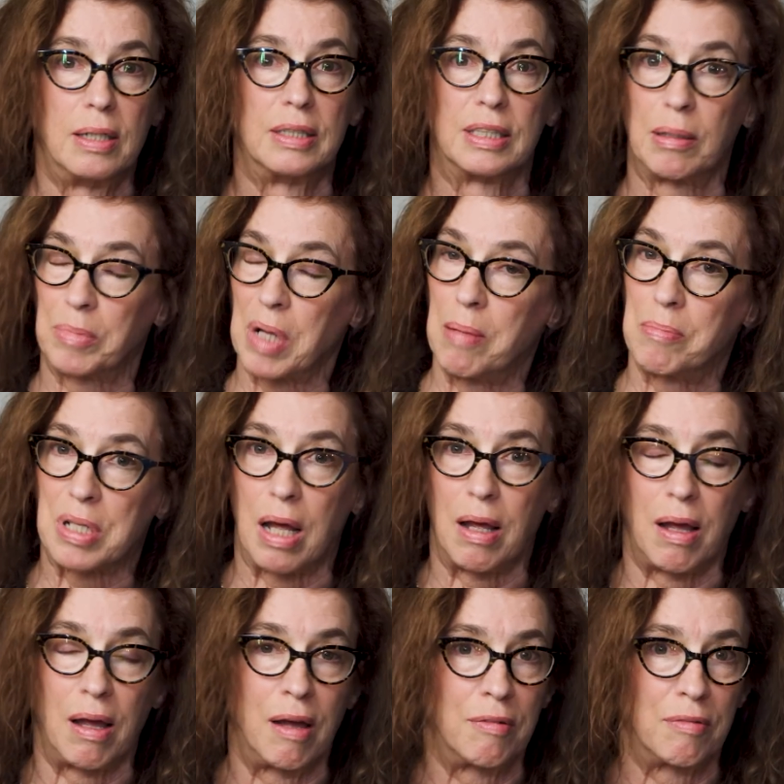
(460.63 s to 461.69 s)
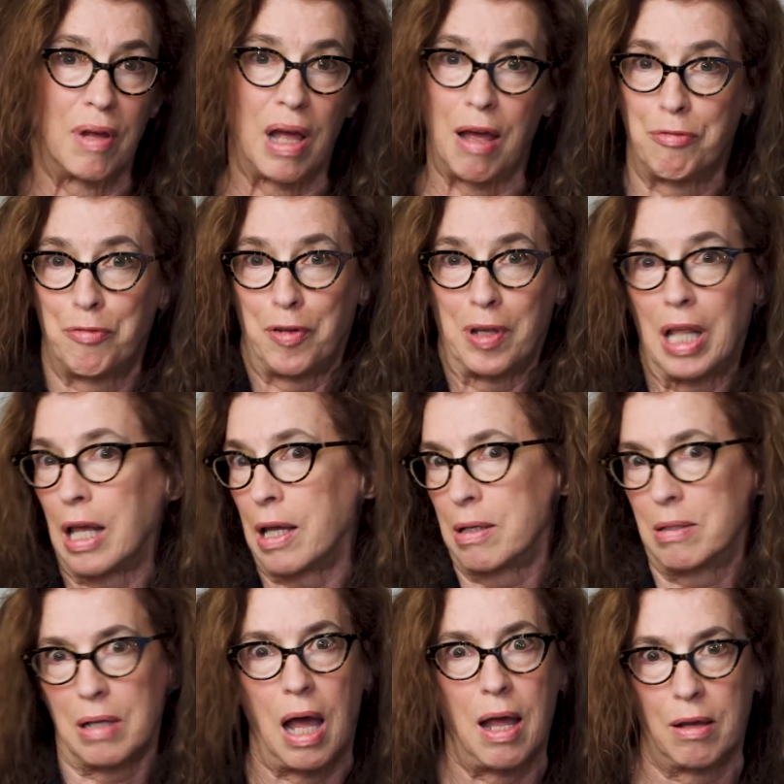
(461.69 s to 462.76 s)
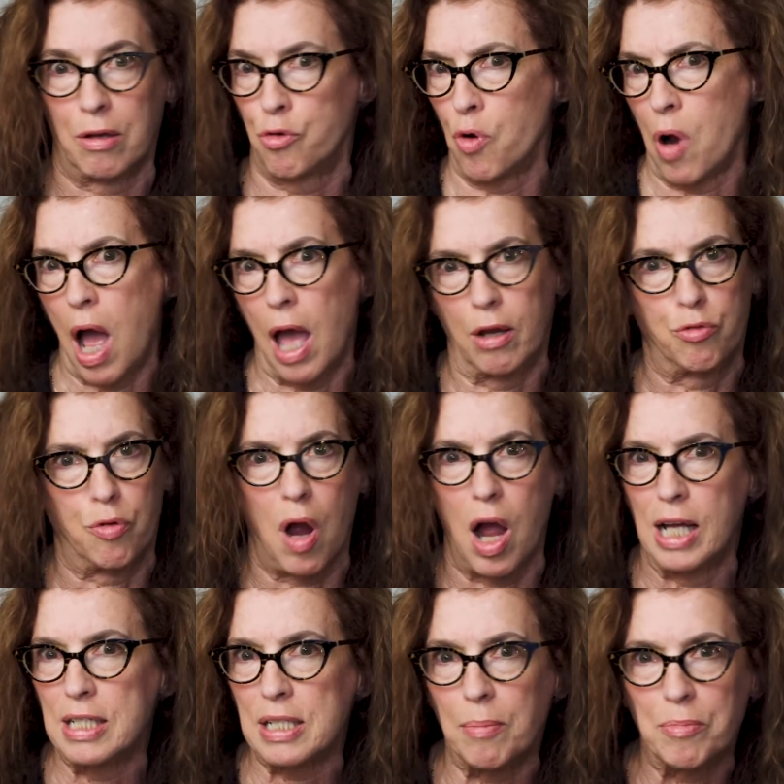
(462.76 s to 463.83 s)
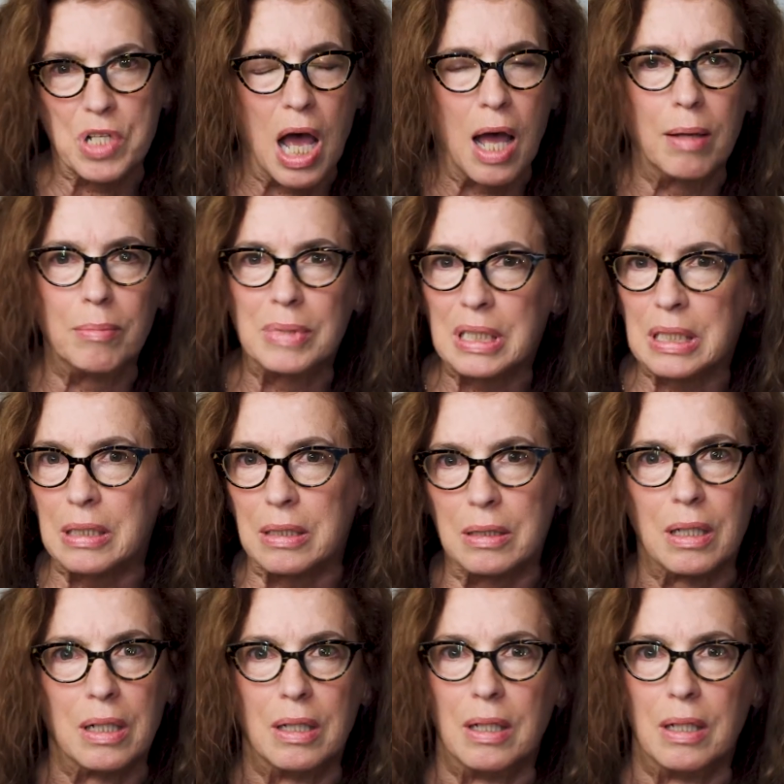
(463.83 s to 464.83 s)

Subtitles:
Sometimes I feel like I cry sometimes, and